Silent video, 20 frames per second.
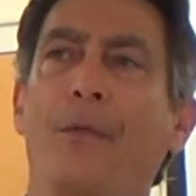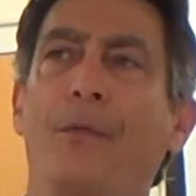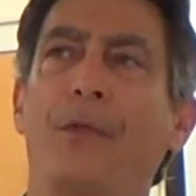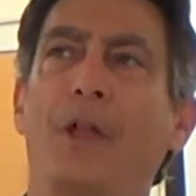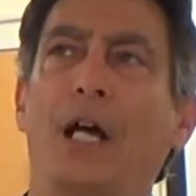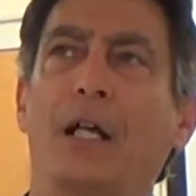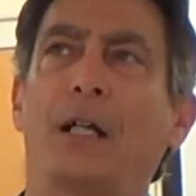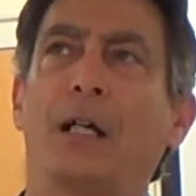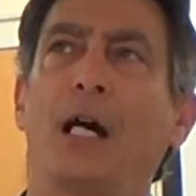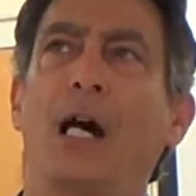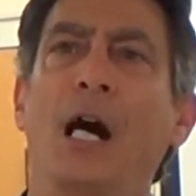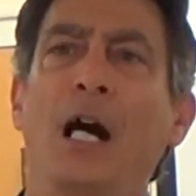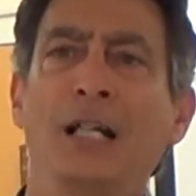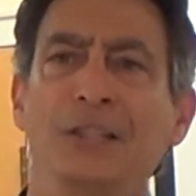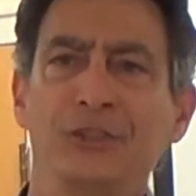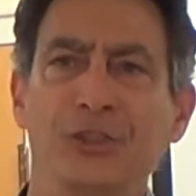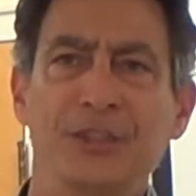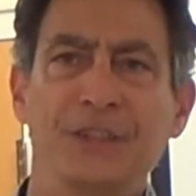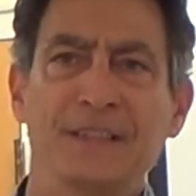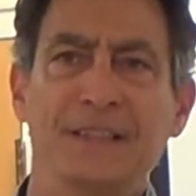the
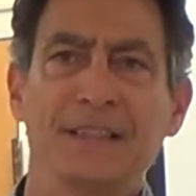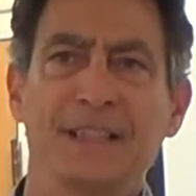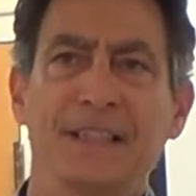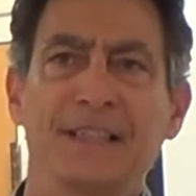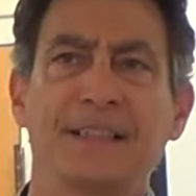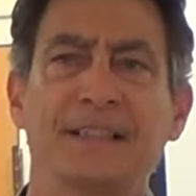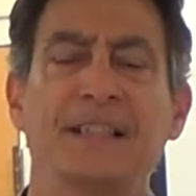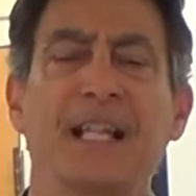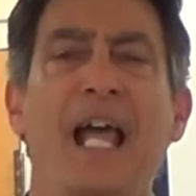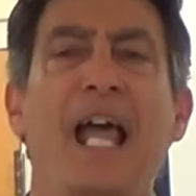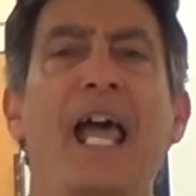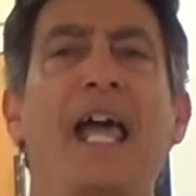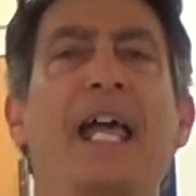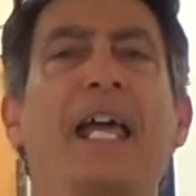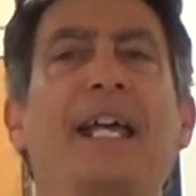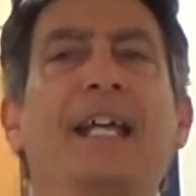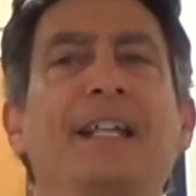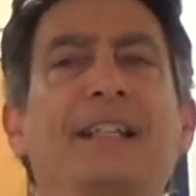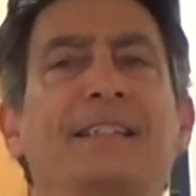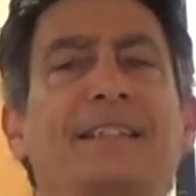consciousness
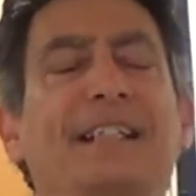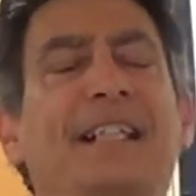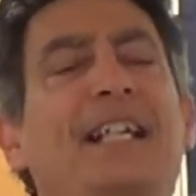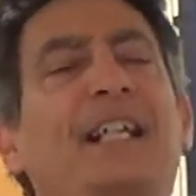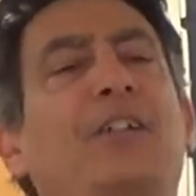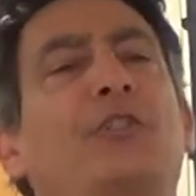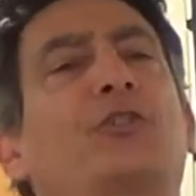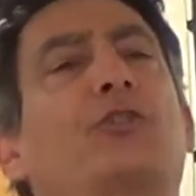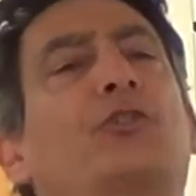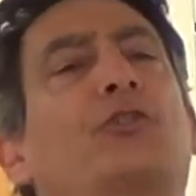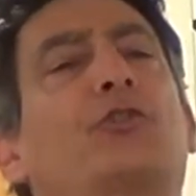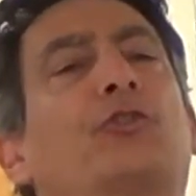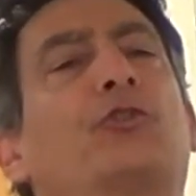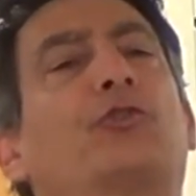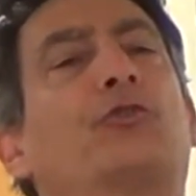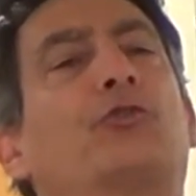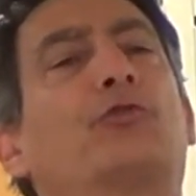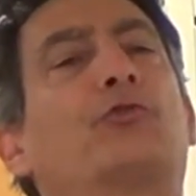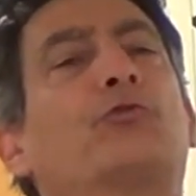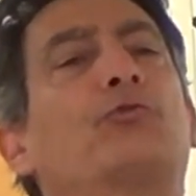is
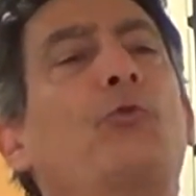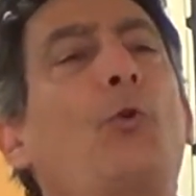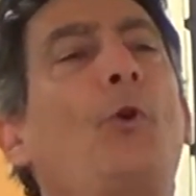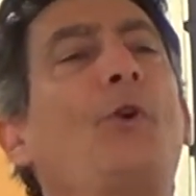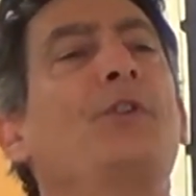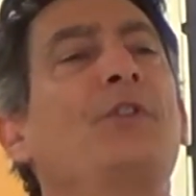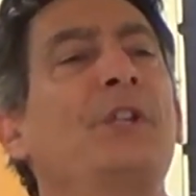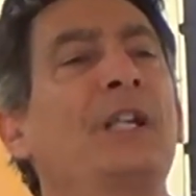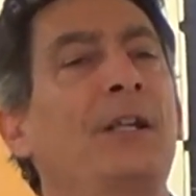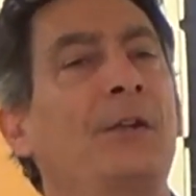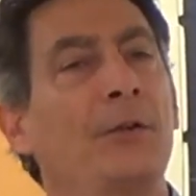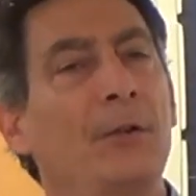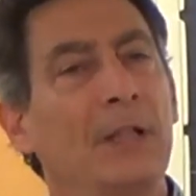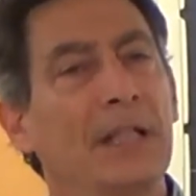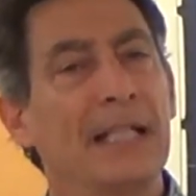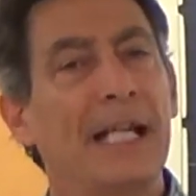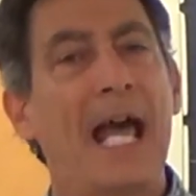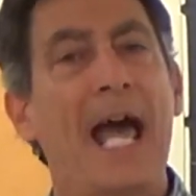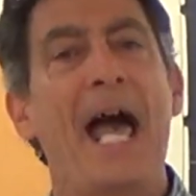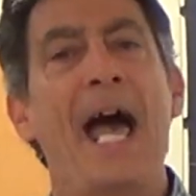
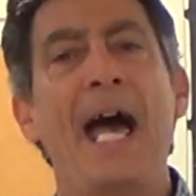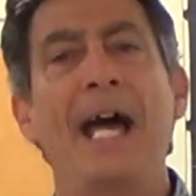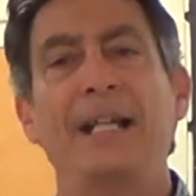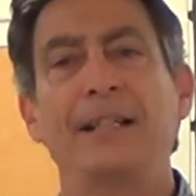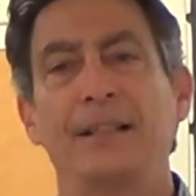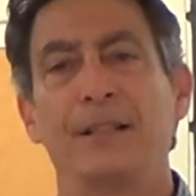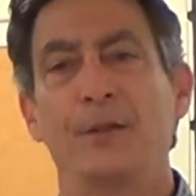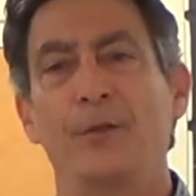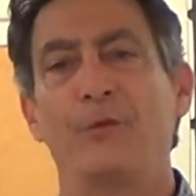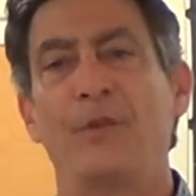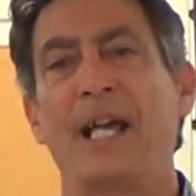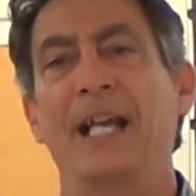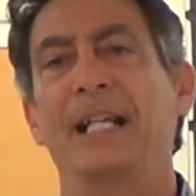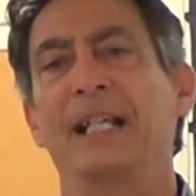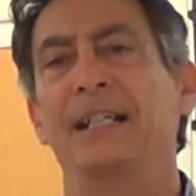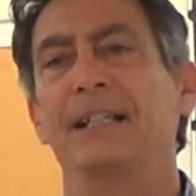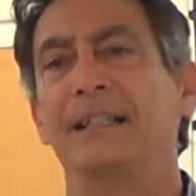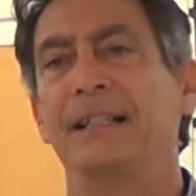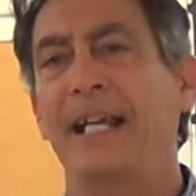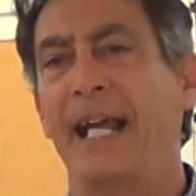extraordinarily active and
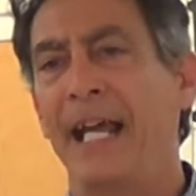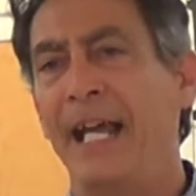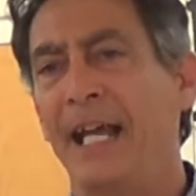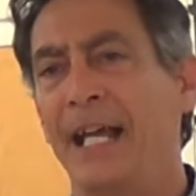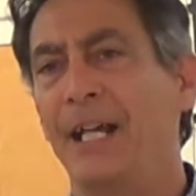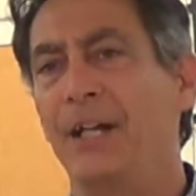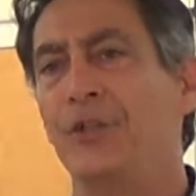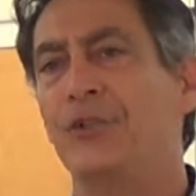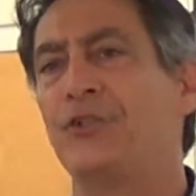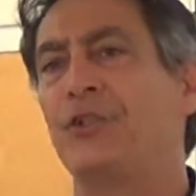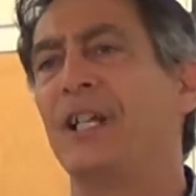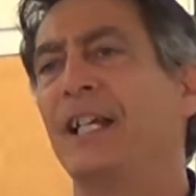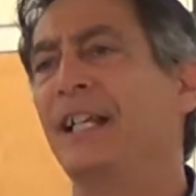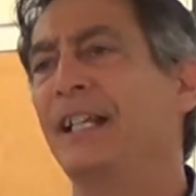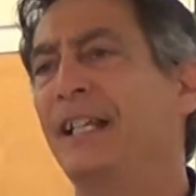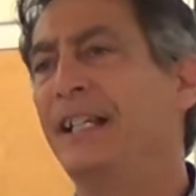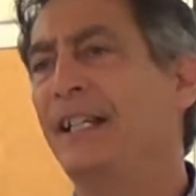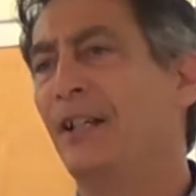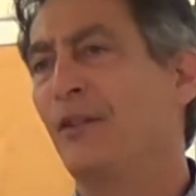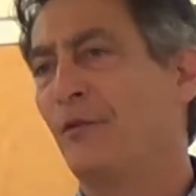engaged
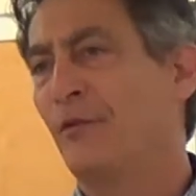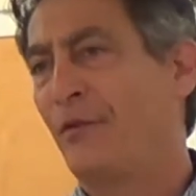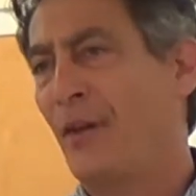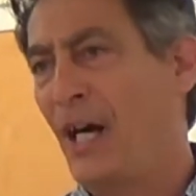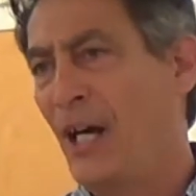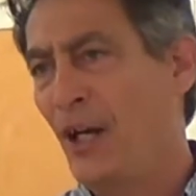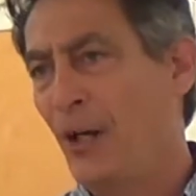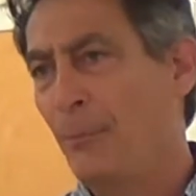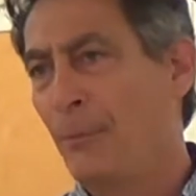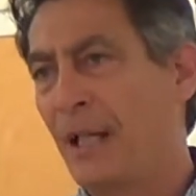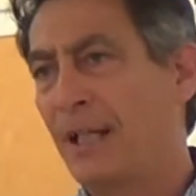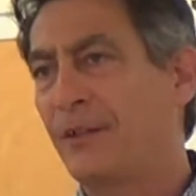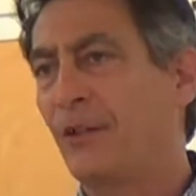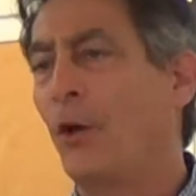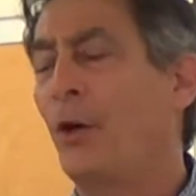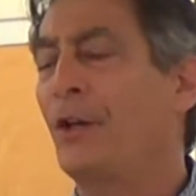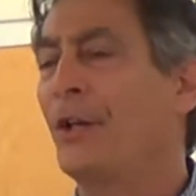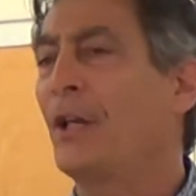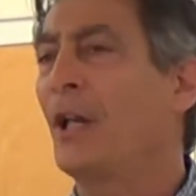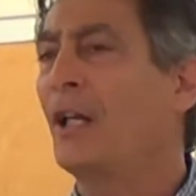in the environment
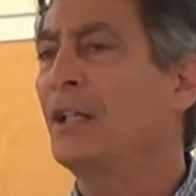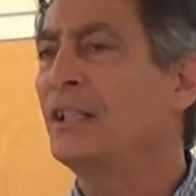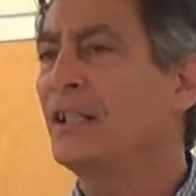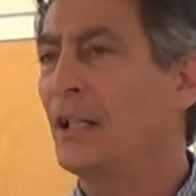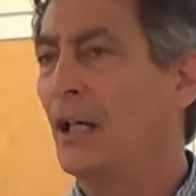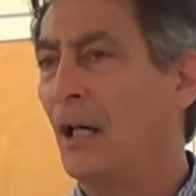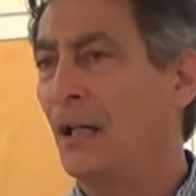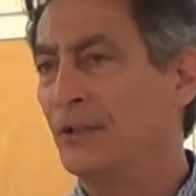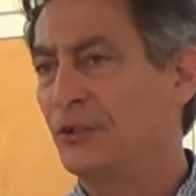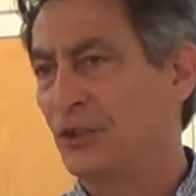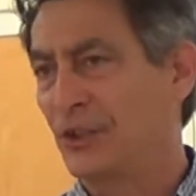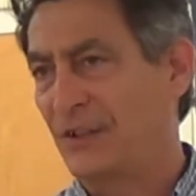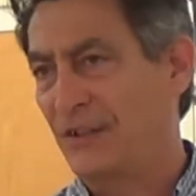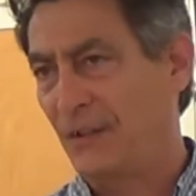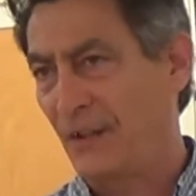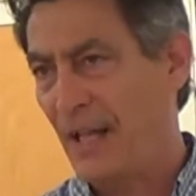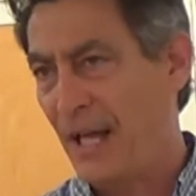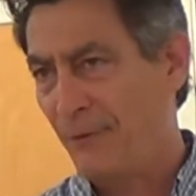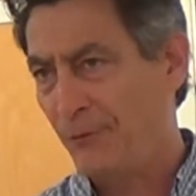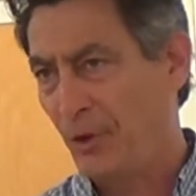on an
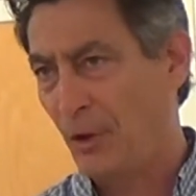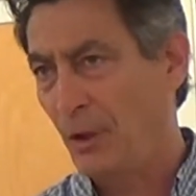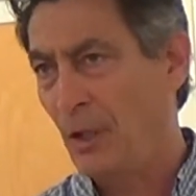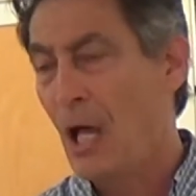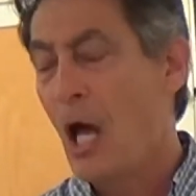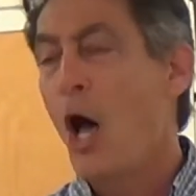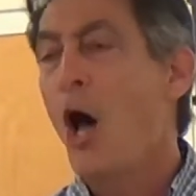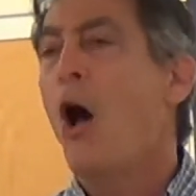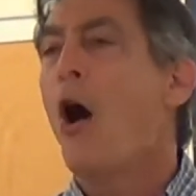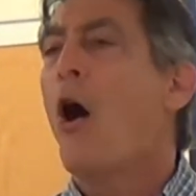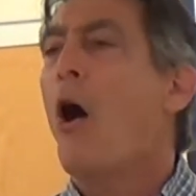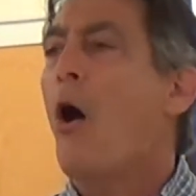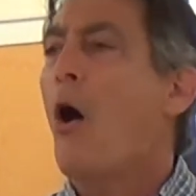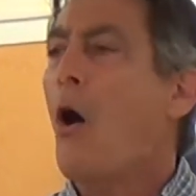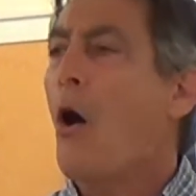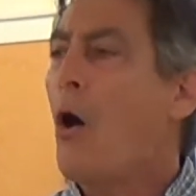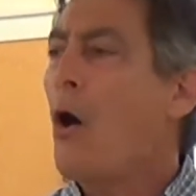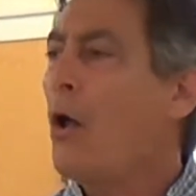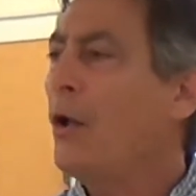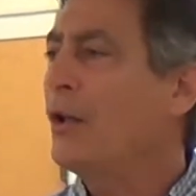unconscious level
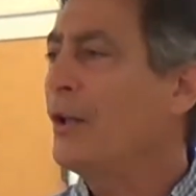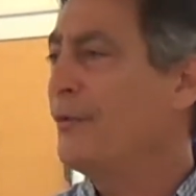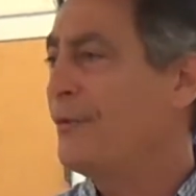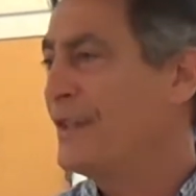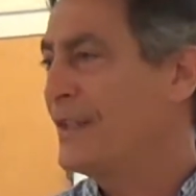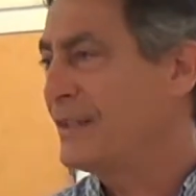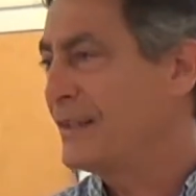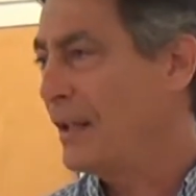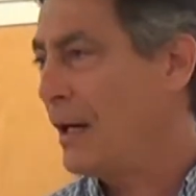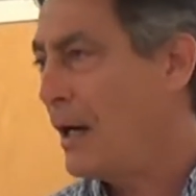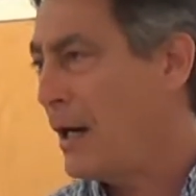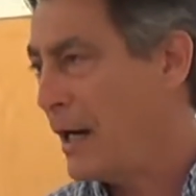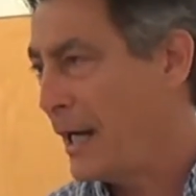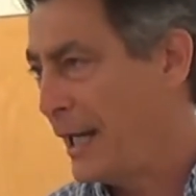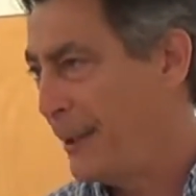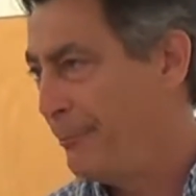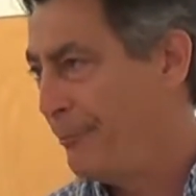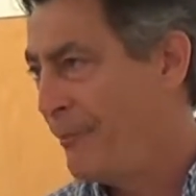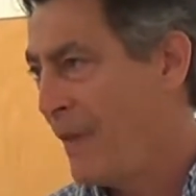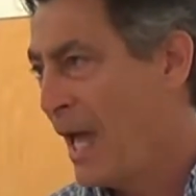all of the
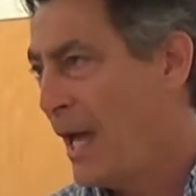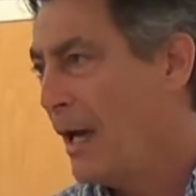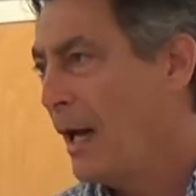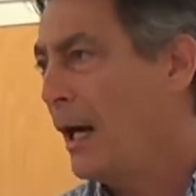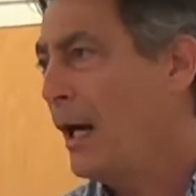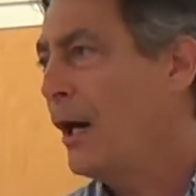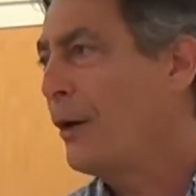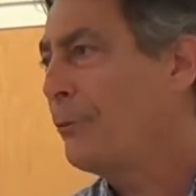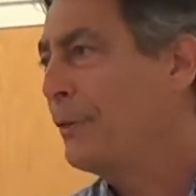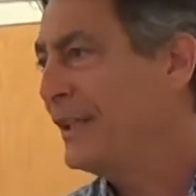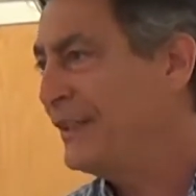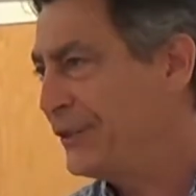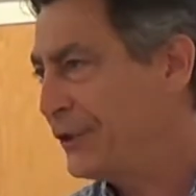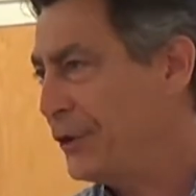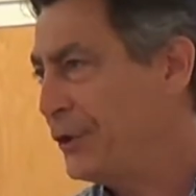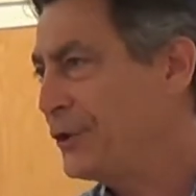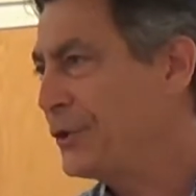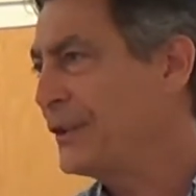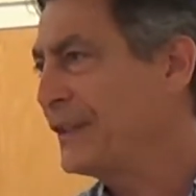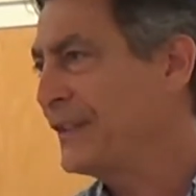time.
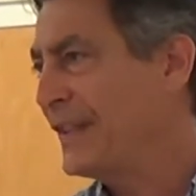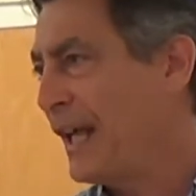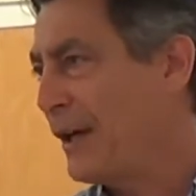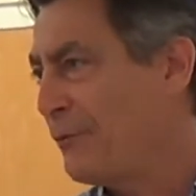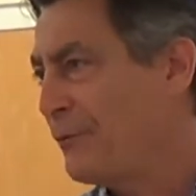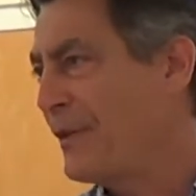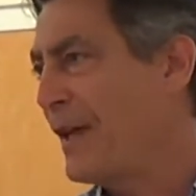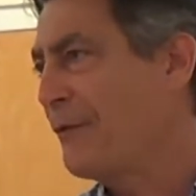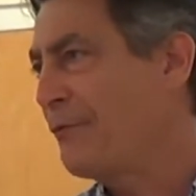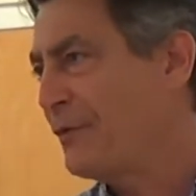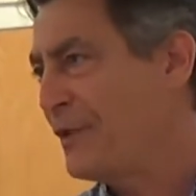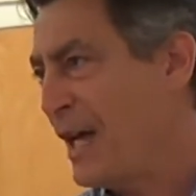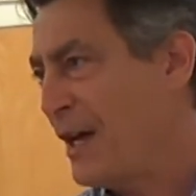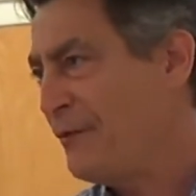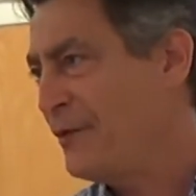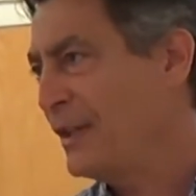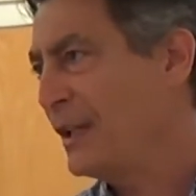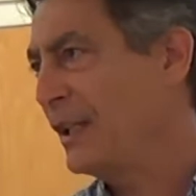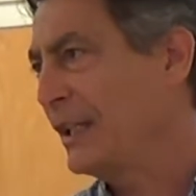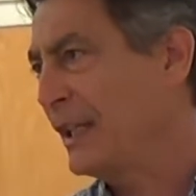Researchers have
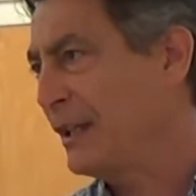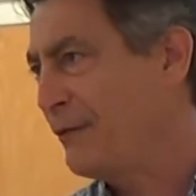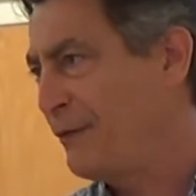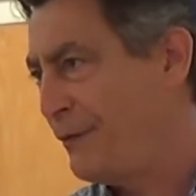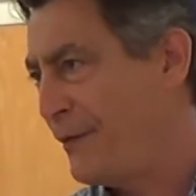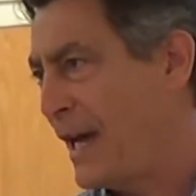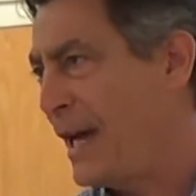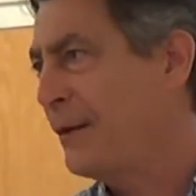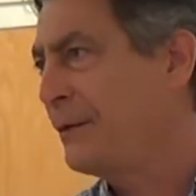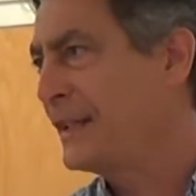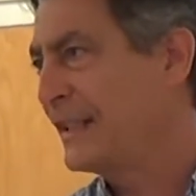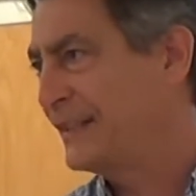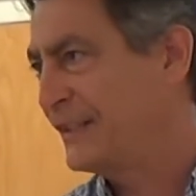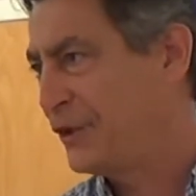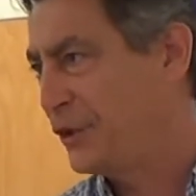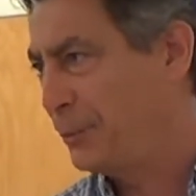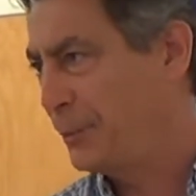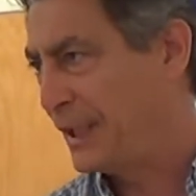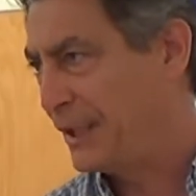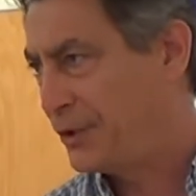definitely found this
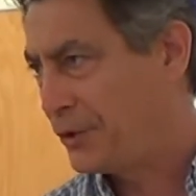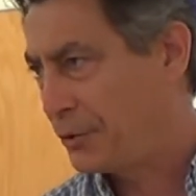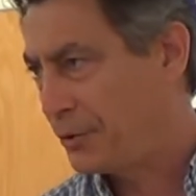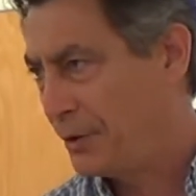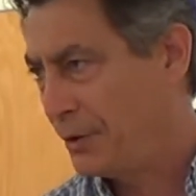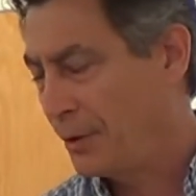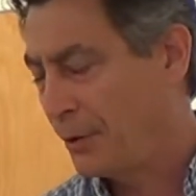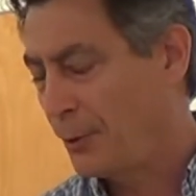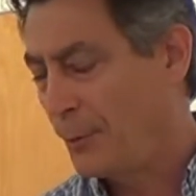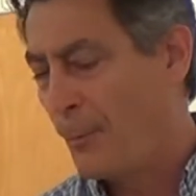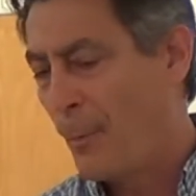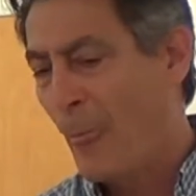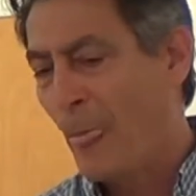to be true.